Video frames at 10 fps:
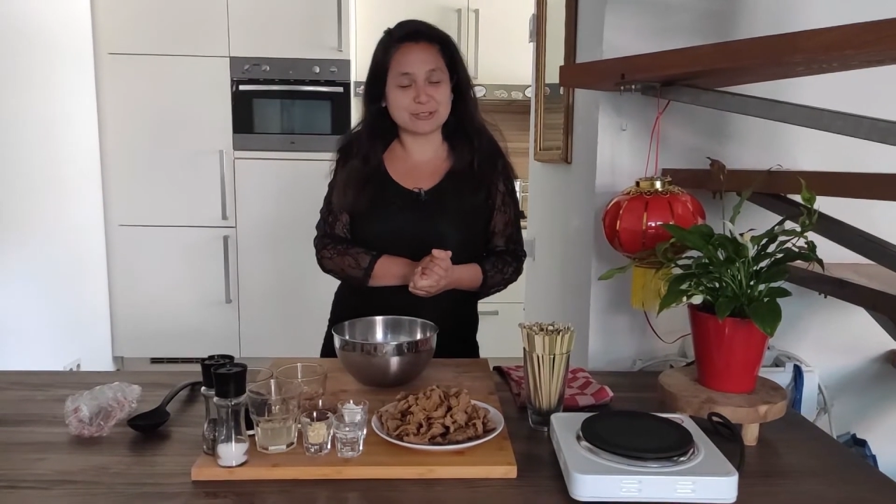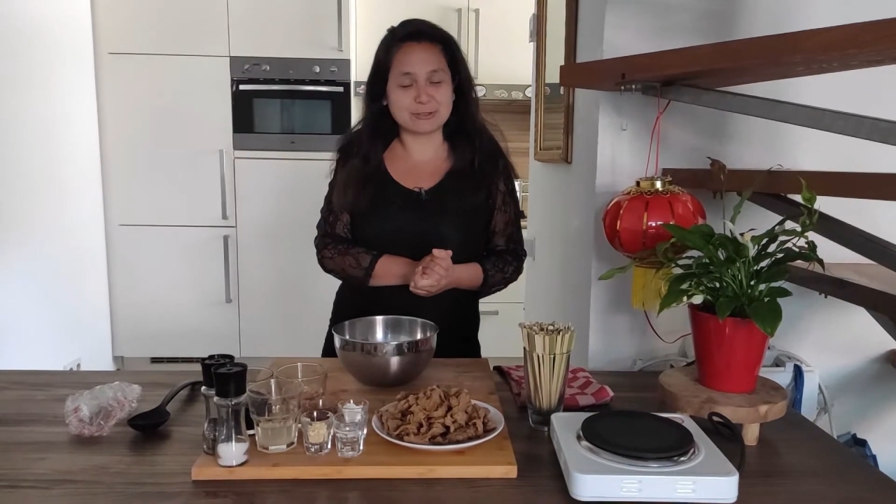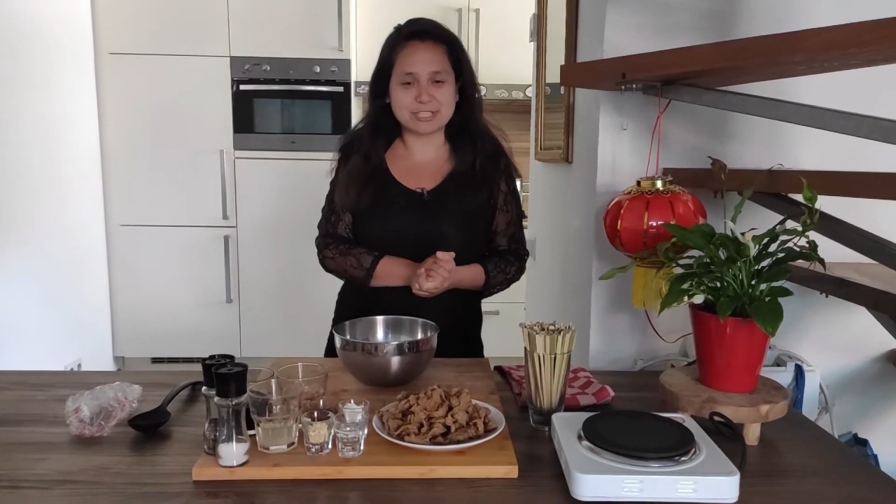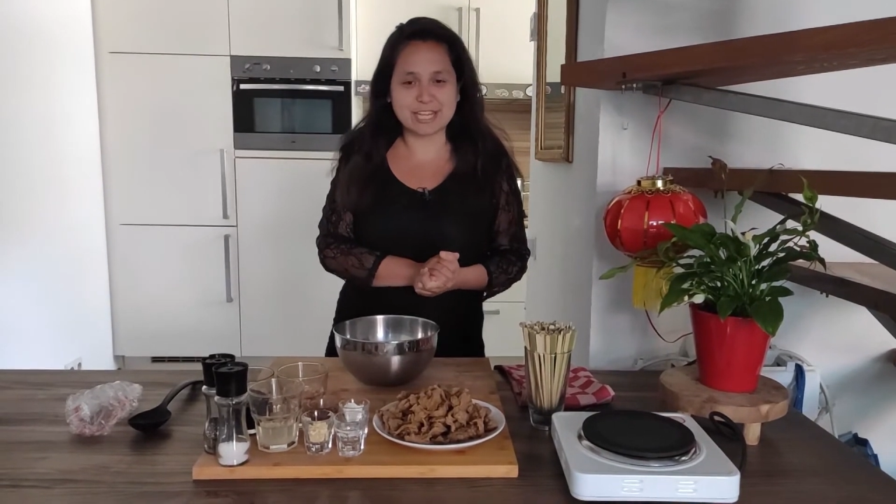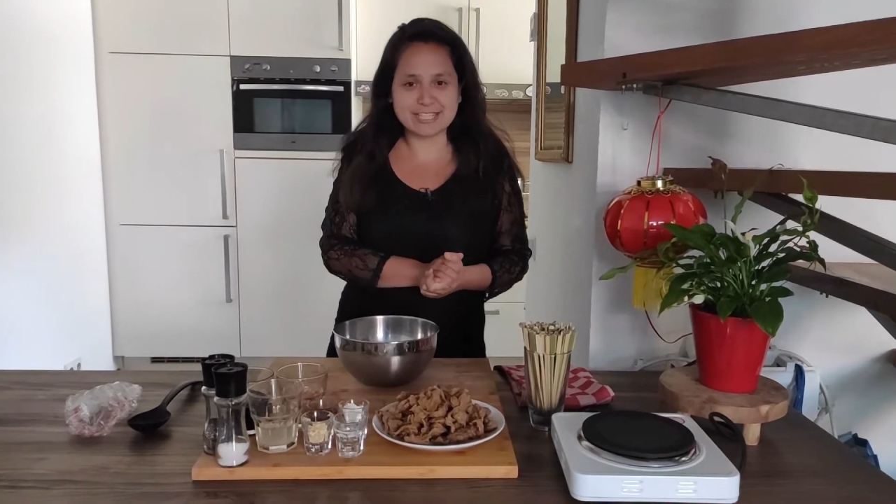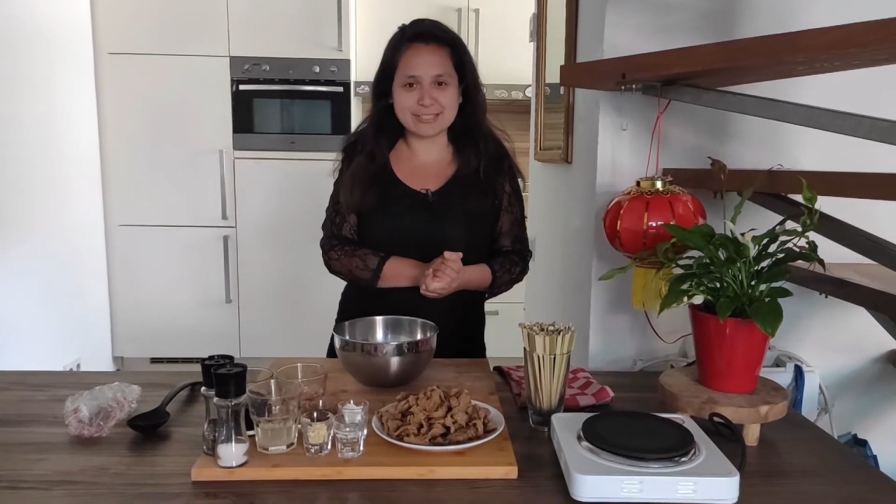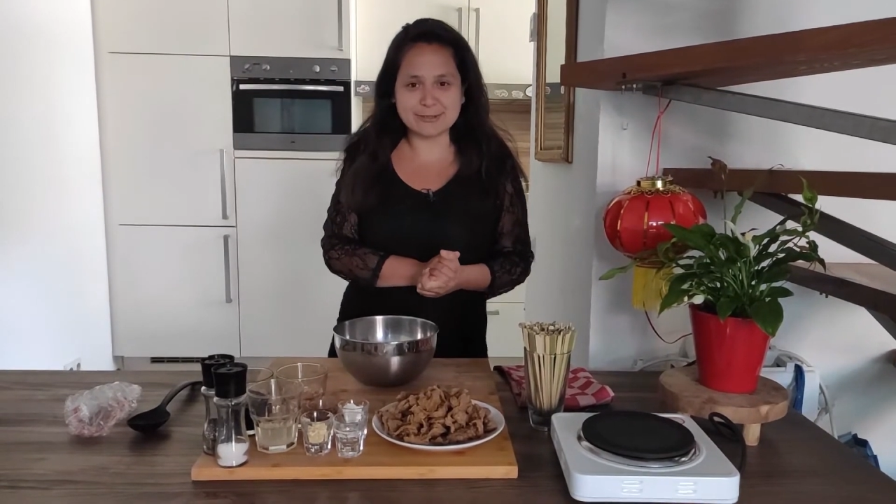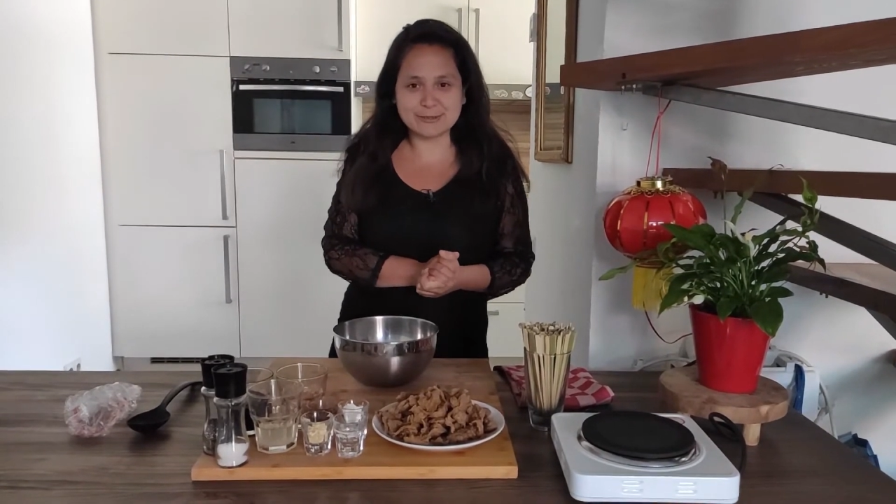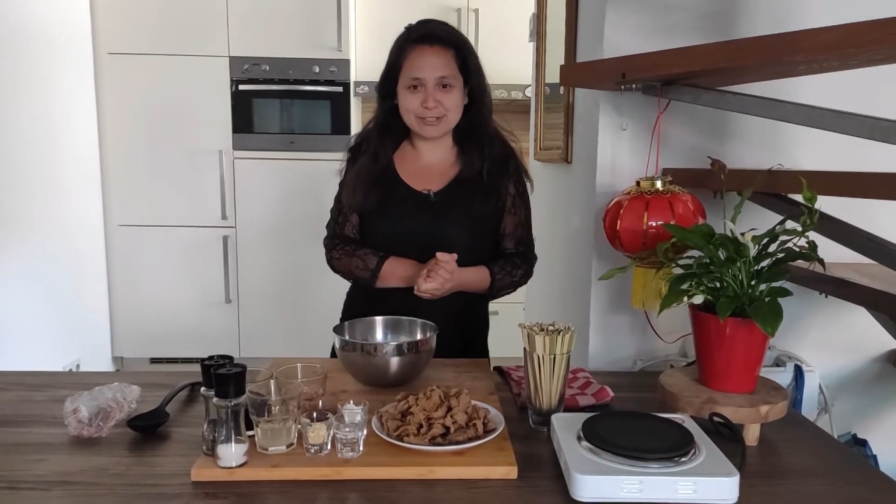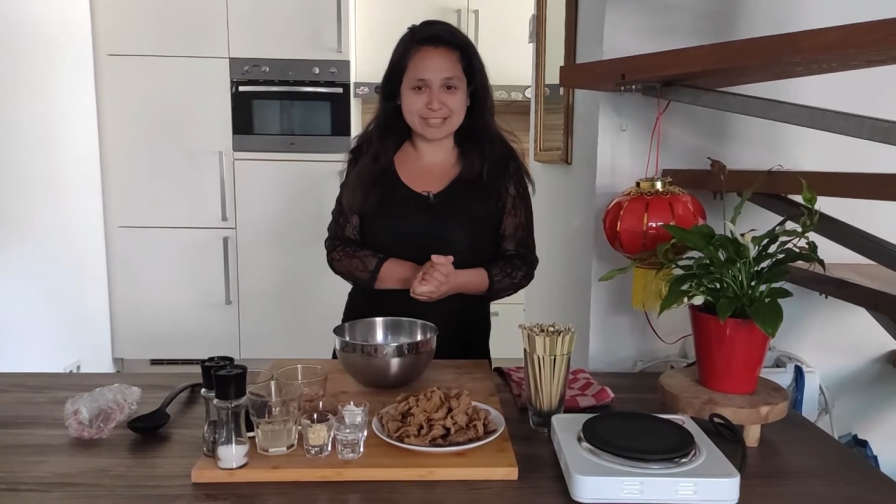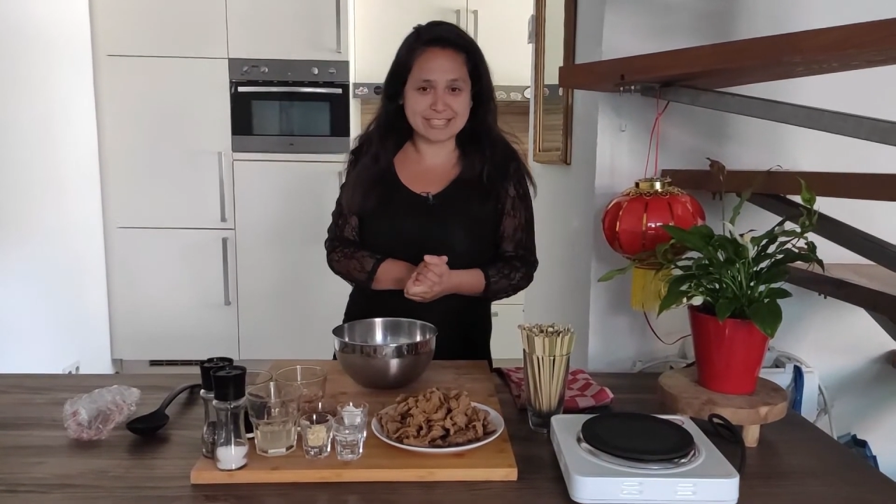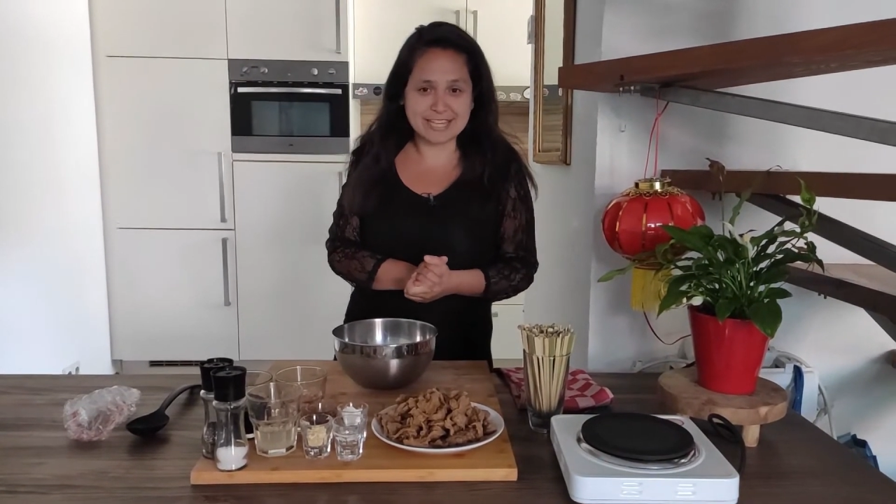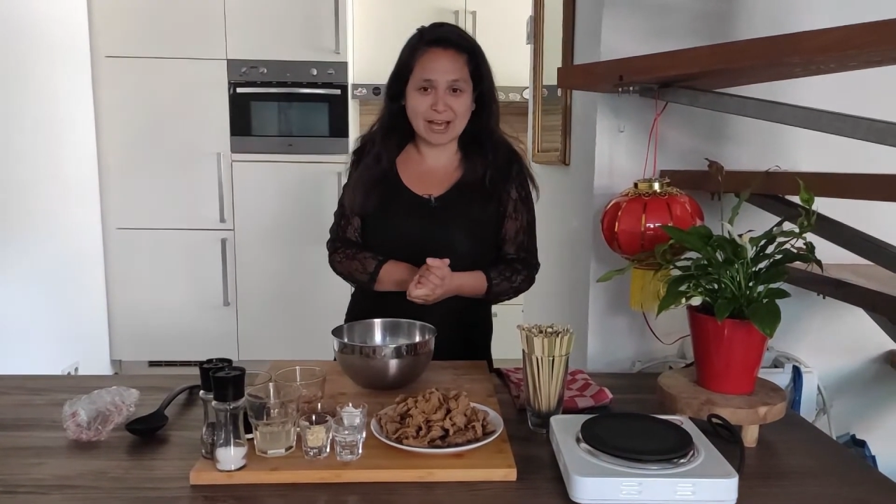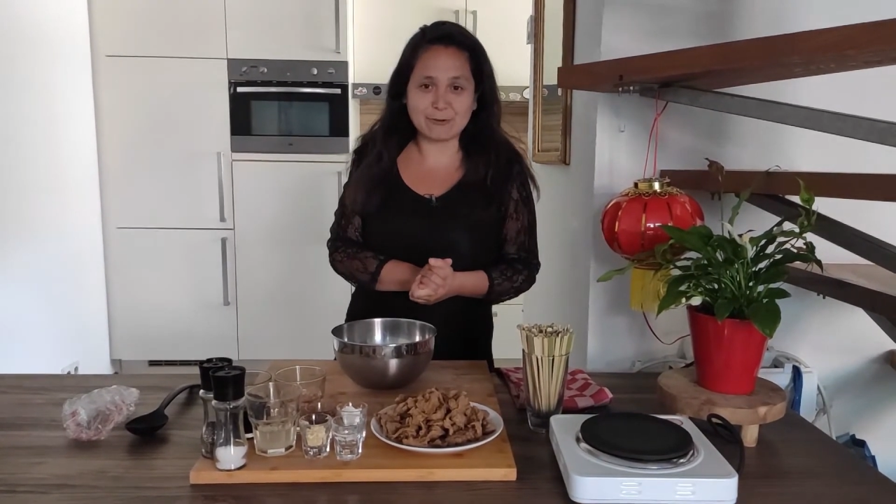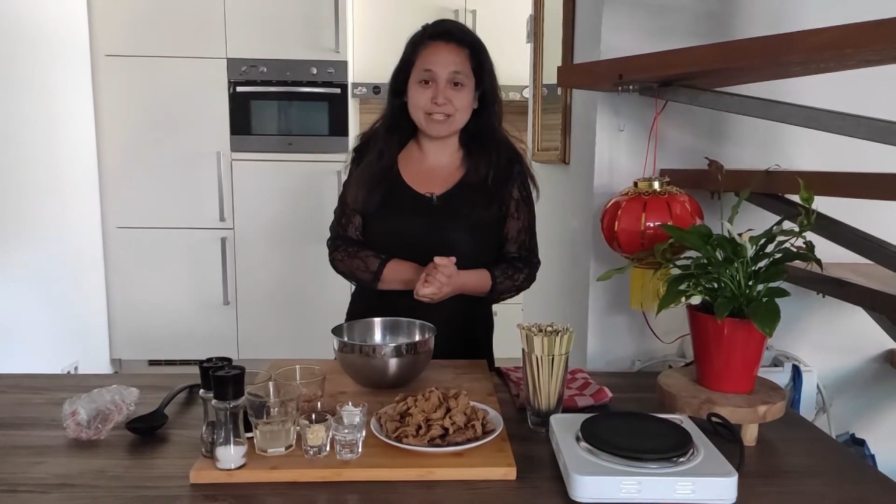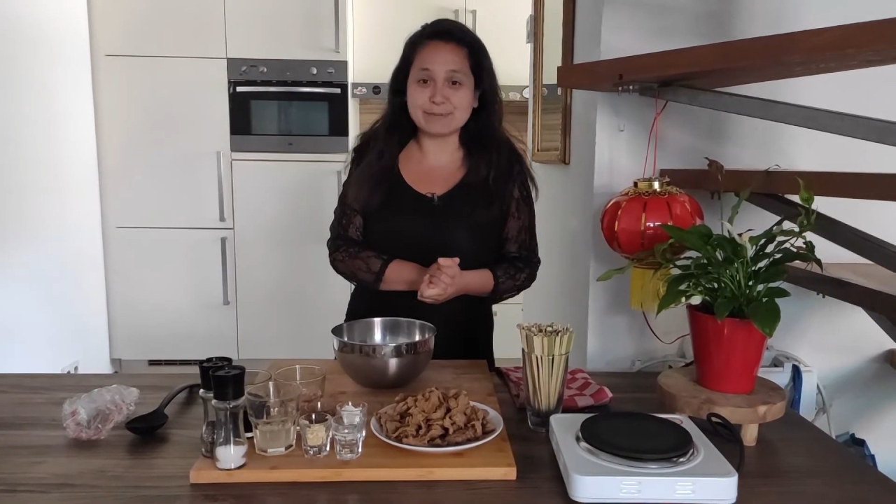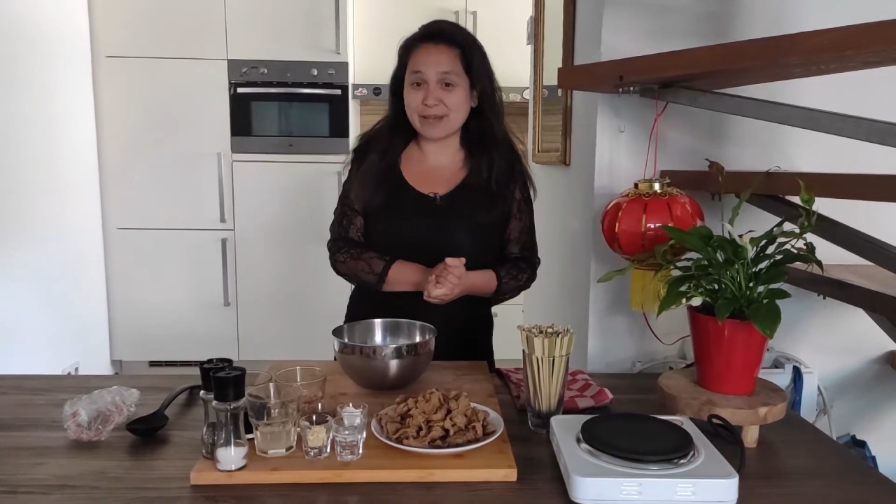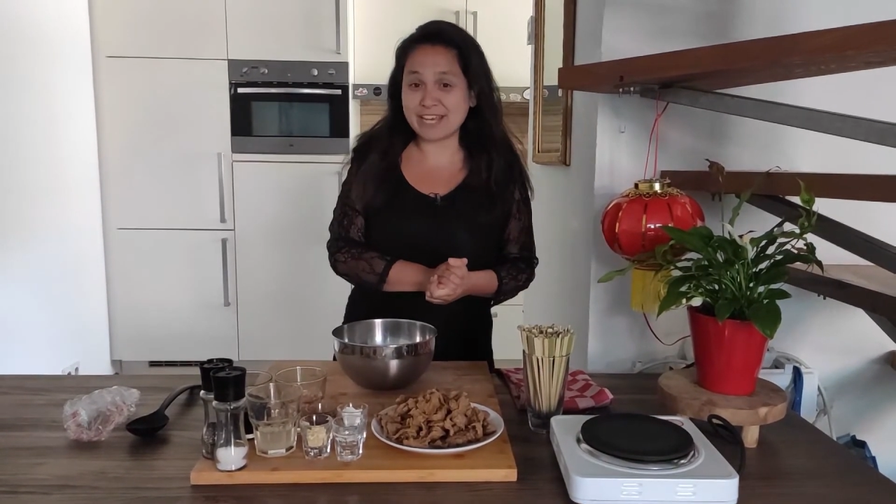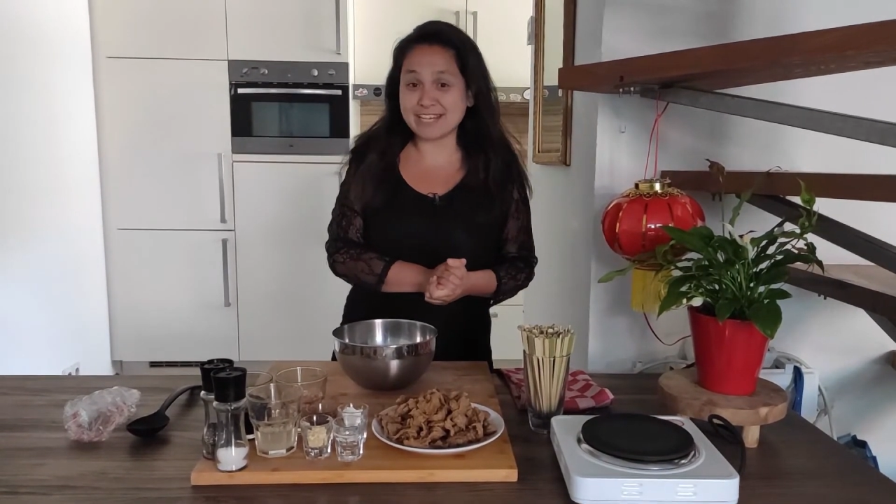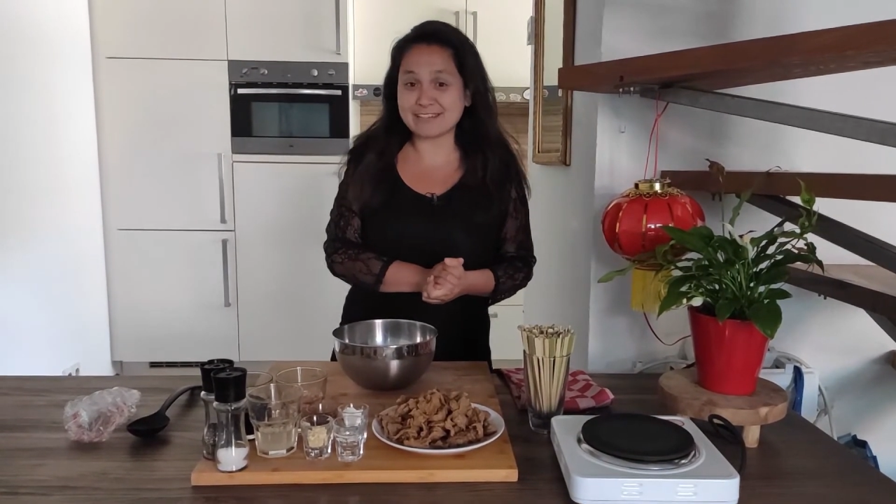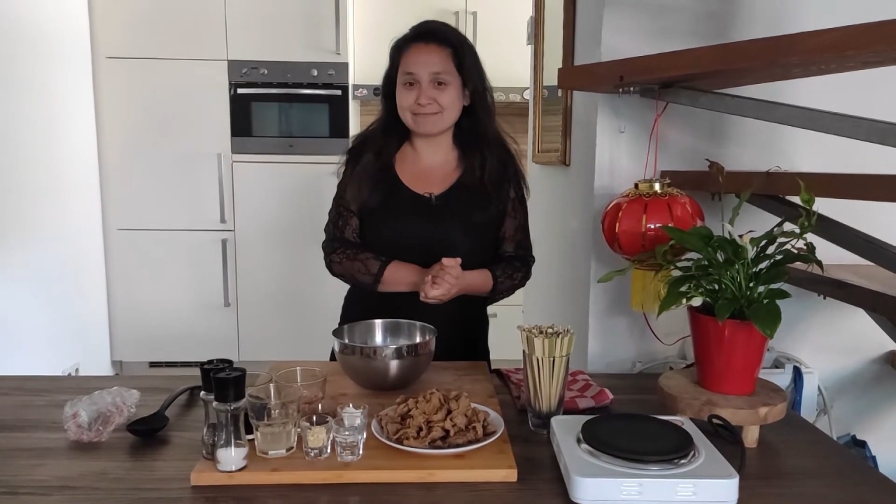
so stay tuned to see how it's made.